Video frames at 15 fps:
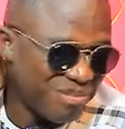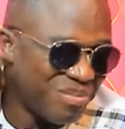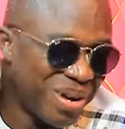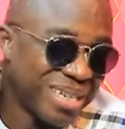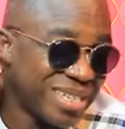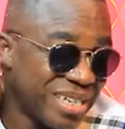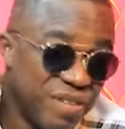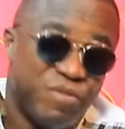
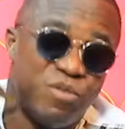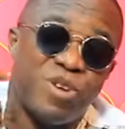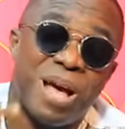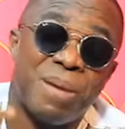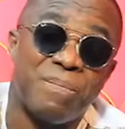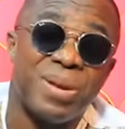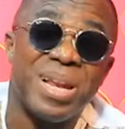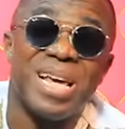But if you
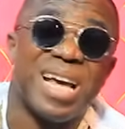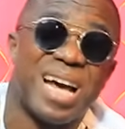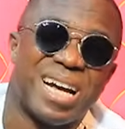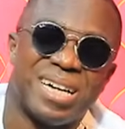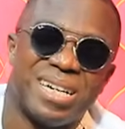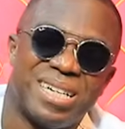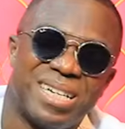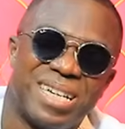are a player
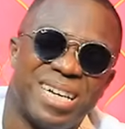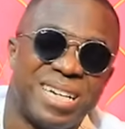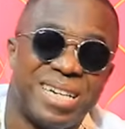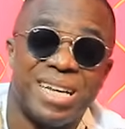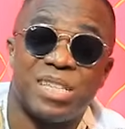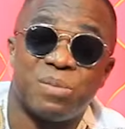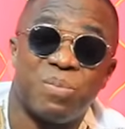in the